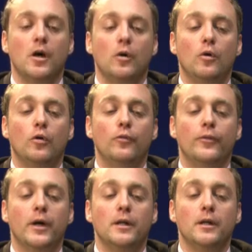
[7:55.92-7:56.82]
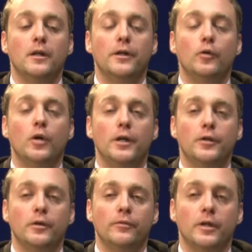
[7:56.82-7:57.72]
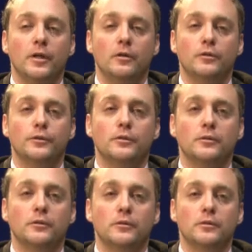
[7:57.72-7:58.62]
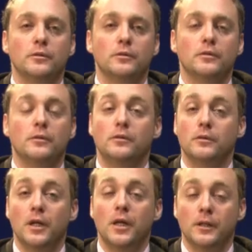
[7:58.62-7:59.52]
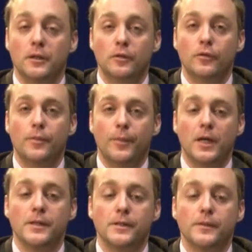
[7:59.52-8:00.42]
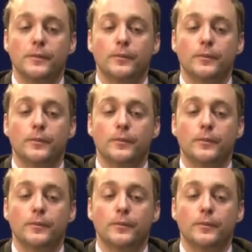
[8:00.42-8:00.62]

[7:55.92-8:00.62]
Or finally, regulatory failures related to the price.